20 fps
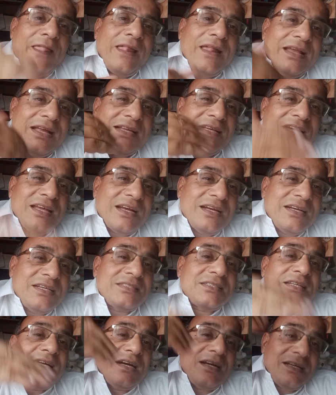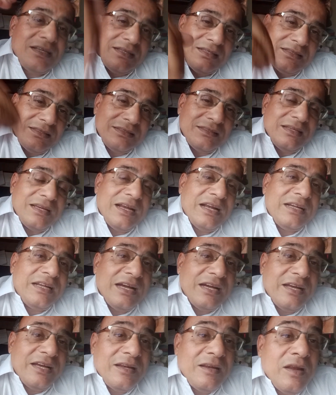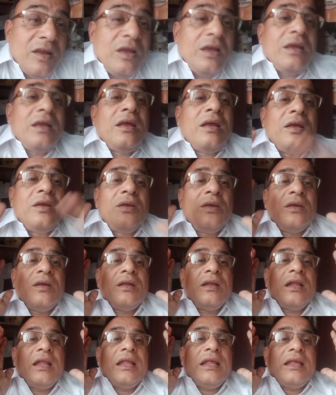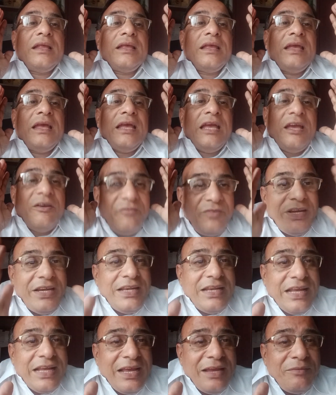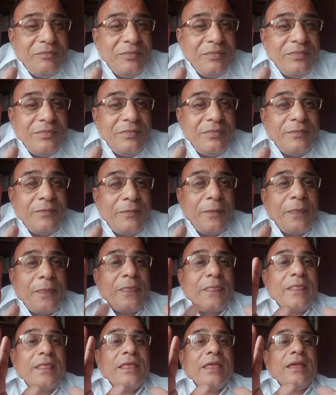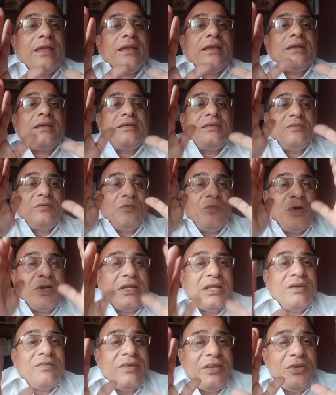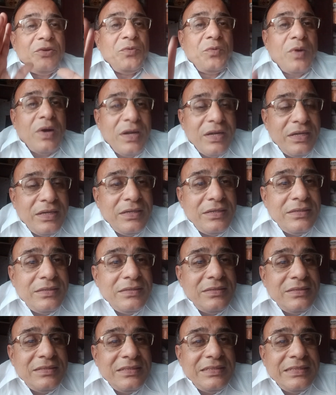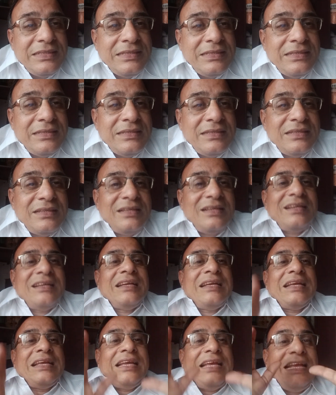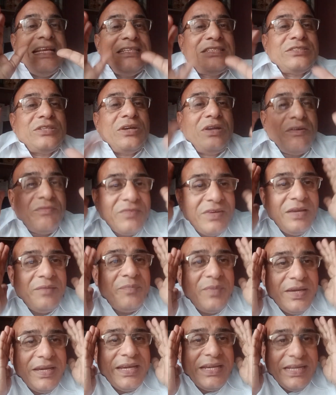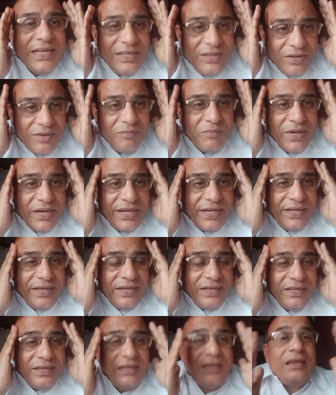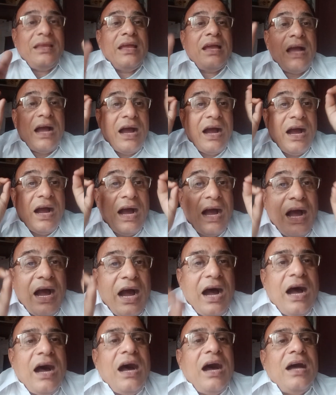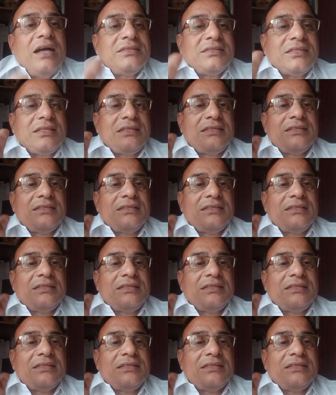in grahastha, and again, every time, whatever you want, instead of keeping it in your mind, ask.